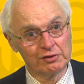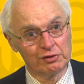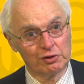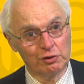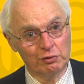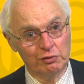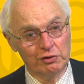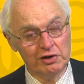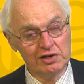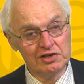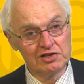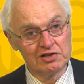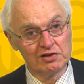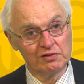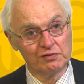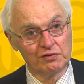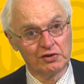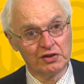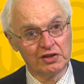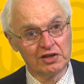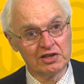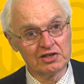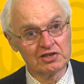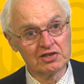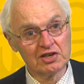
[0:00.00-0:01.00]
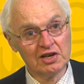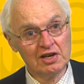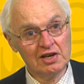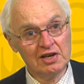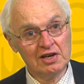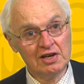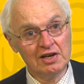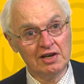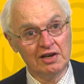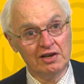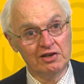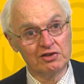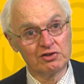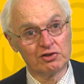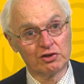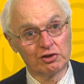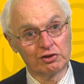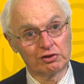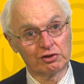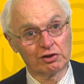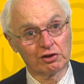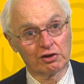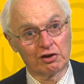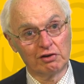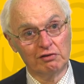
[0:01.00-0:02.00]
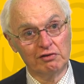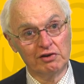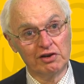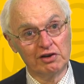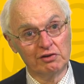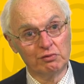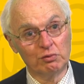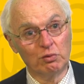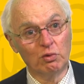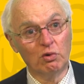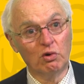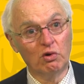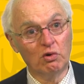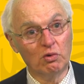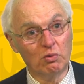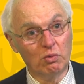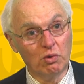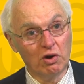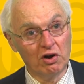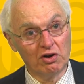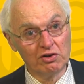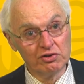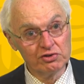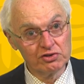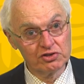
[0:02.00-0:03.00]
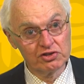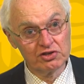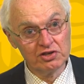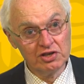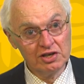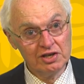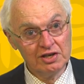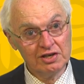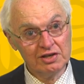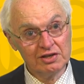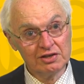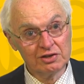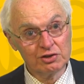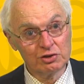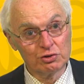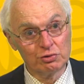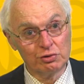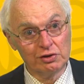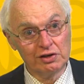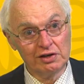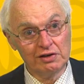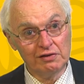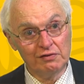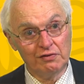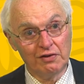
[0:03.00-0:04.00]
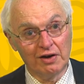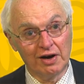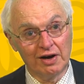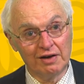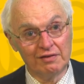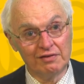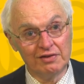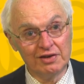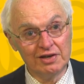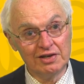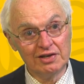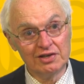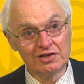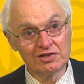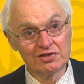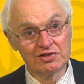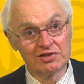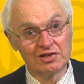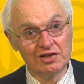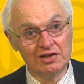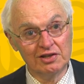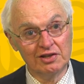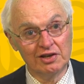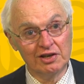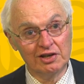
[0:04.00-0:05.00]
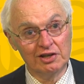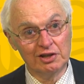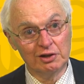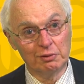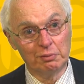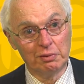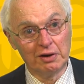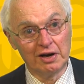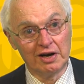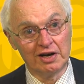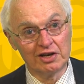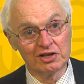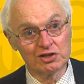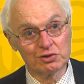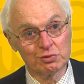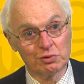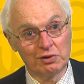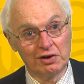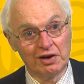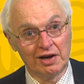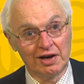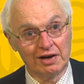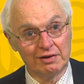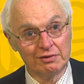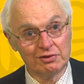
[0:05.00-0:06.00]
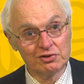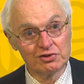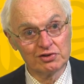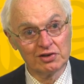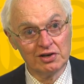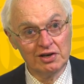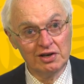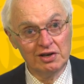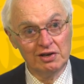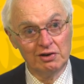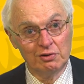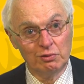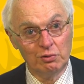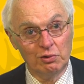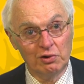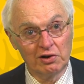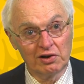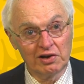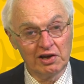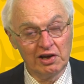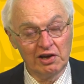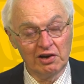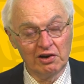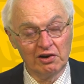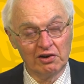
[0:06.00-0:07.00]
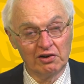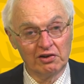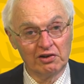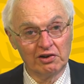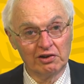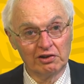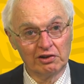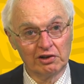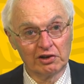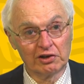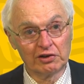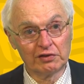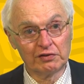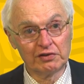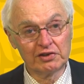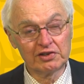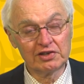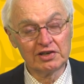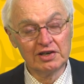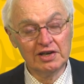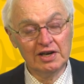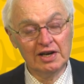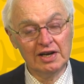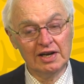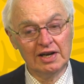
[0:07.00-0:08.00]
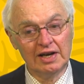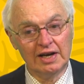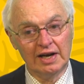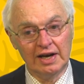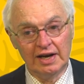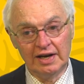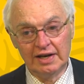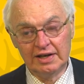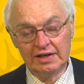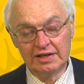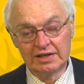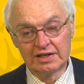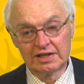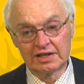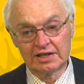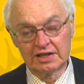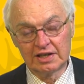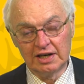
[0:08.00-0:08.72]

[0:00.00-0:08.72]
reason for this is that the Korean War was 25 years in the past when I was working on a lot of it. And